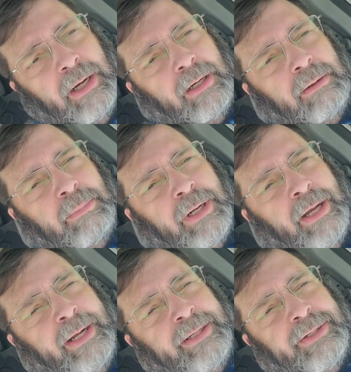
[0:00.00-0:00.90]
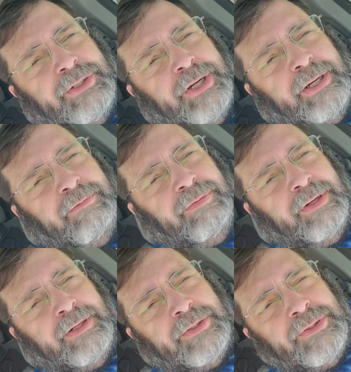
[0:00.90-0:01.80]
Uh, but I had the chicken
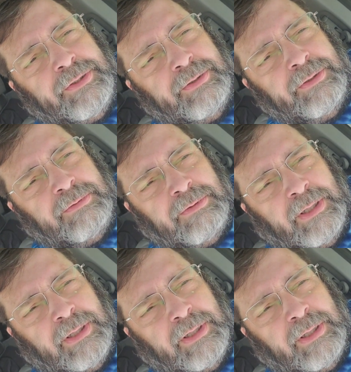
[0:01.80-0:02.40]
fingers and